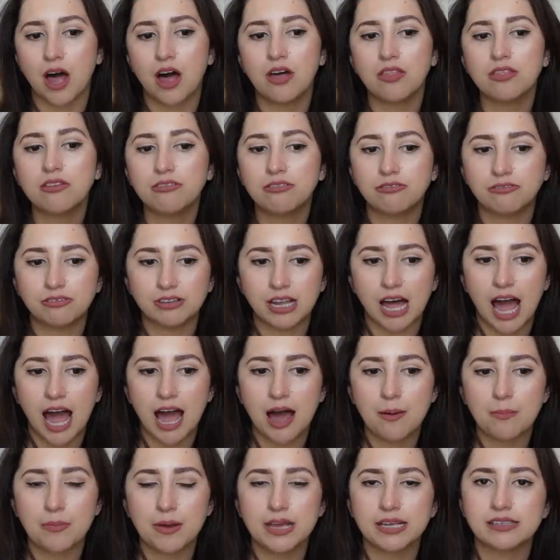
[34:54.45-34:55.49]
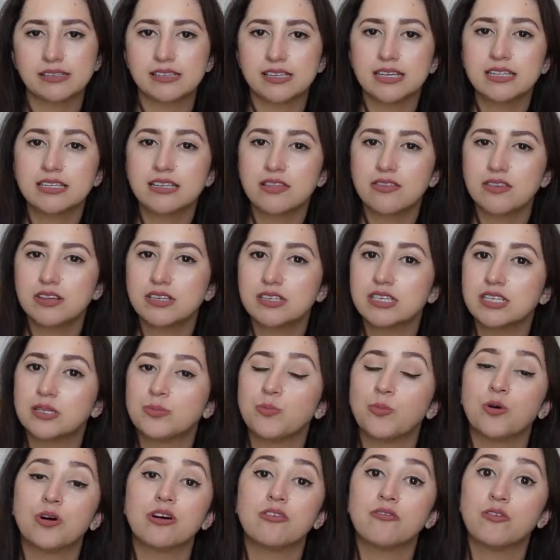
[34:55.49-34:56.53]
On the flap, it says that this is
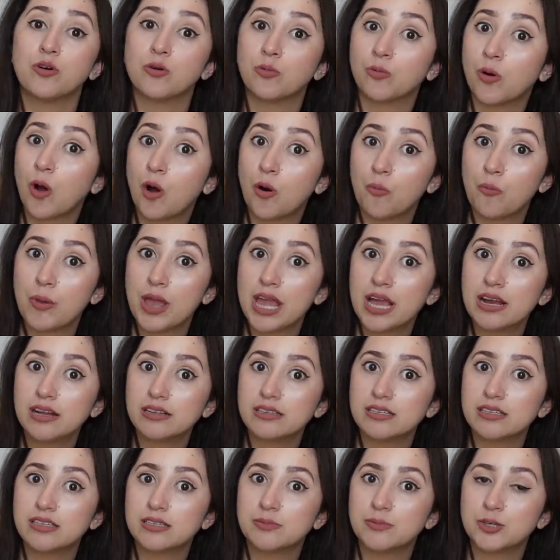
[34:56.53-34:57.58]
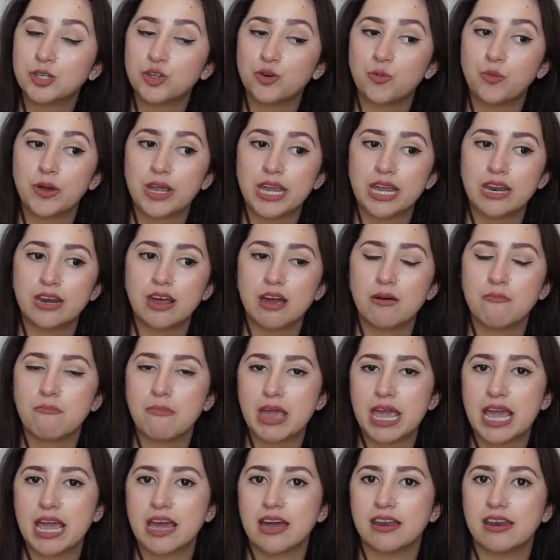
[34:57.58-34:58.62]
more of a romance between a
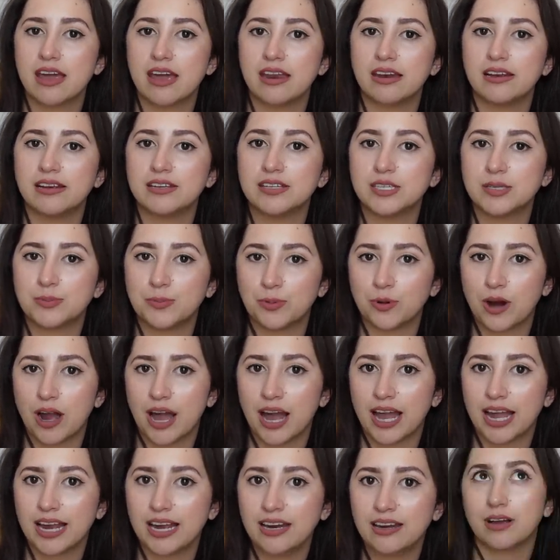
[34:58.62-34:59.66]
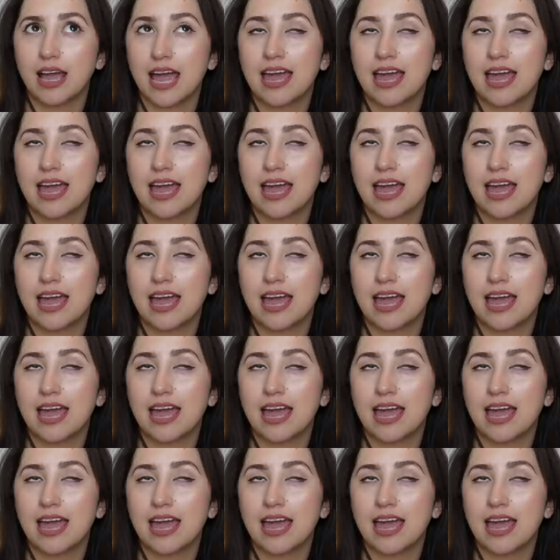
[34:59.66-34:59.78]
man and his bride,